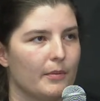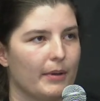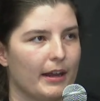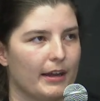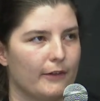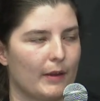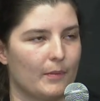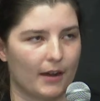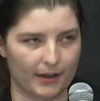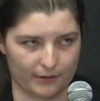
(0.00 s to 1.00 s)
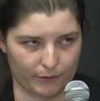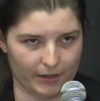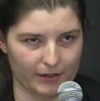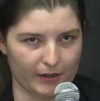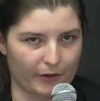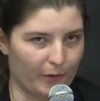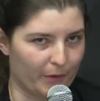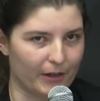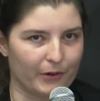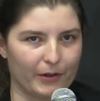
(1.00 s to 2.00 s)
But if I'm not working on
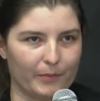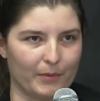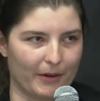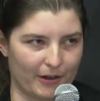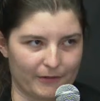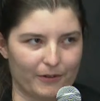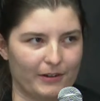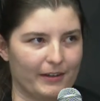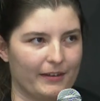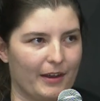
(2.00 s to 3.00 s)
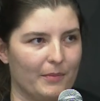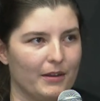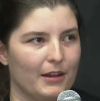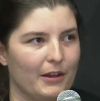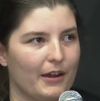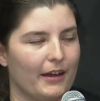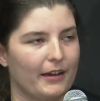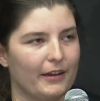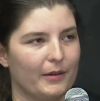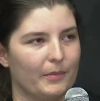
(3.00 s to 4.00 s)
homework or preparing for an exam,
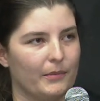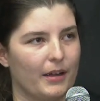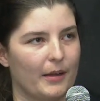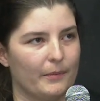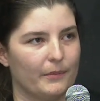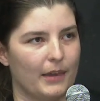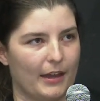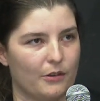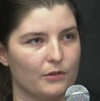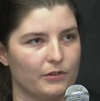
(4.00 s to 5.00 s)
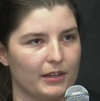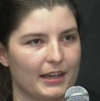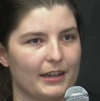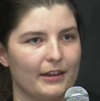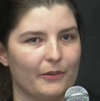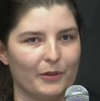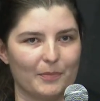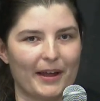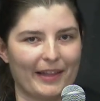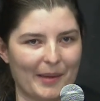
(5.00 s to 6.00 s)
I'm usually
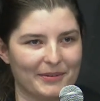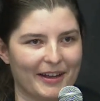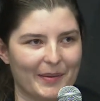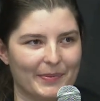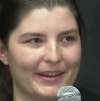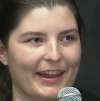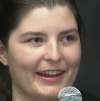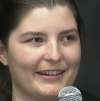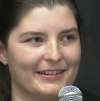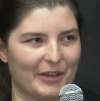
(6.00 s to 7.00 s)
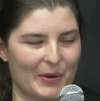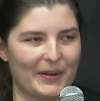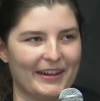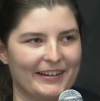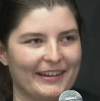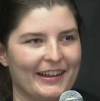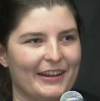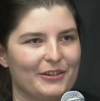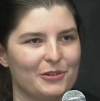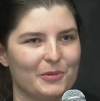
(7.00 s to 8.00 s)
with my laptop and coding
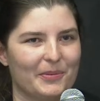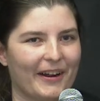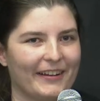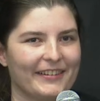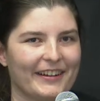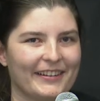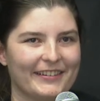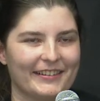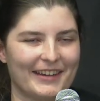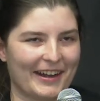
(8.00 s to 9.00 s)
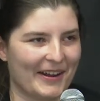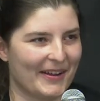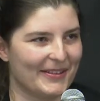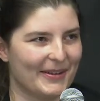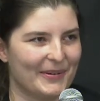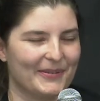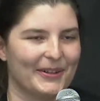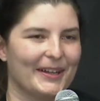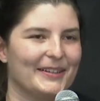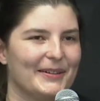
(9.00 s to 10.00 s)
to process data that we've
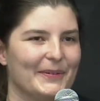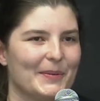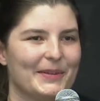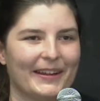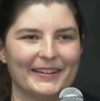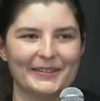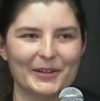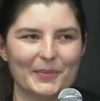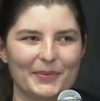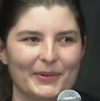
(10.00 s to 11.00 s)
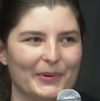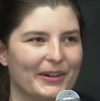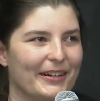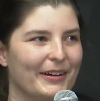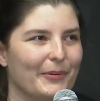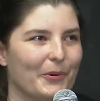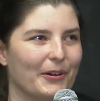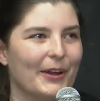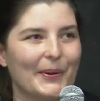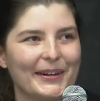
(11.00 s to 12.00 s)
collected from telescopes,
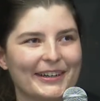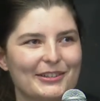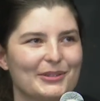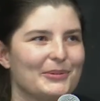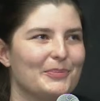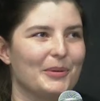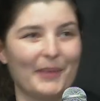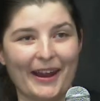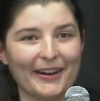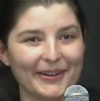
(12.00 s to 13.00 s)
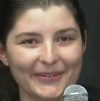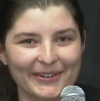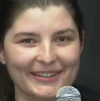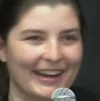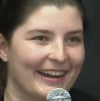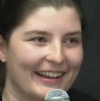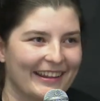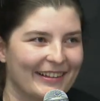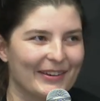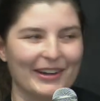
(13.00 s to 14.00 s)
or coding to prepare for data
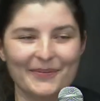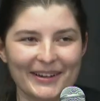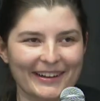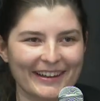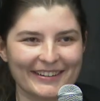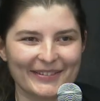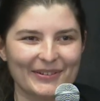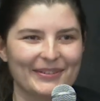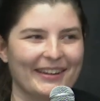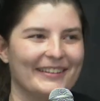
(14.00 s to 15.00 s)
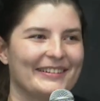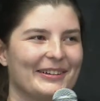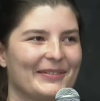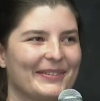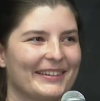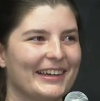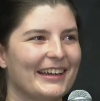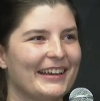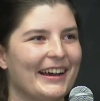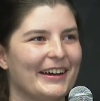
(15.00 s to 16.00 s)
that's going to be collected from telescopes,
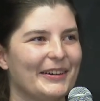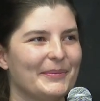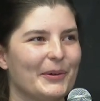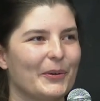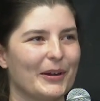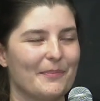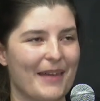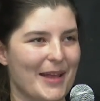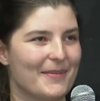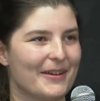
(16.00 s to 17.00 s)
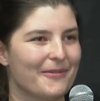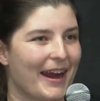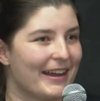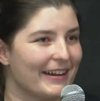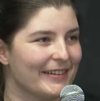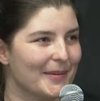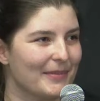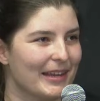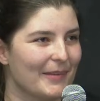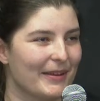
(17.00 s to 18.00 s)
or maybe writing
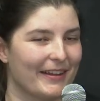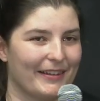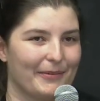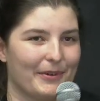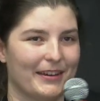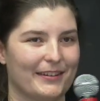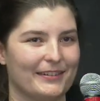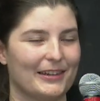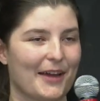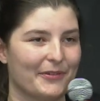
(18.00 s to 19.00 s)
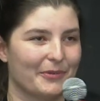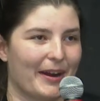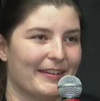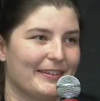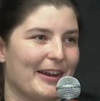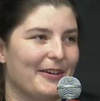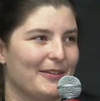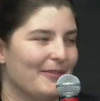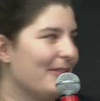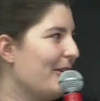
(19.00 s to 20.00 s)
something because we still have to write
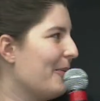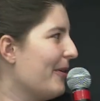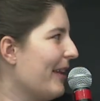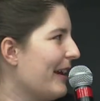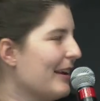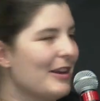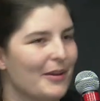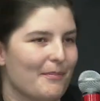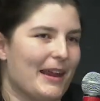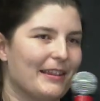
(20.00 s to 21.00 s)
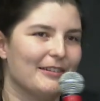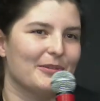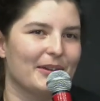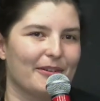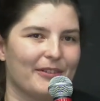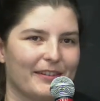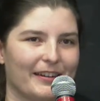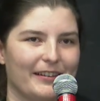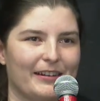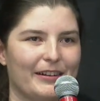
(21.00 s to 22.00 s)
stuff even though we're like mainly doing
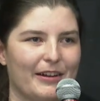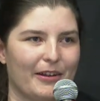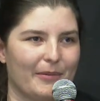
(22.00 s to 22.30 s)
physics and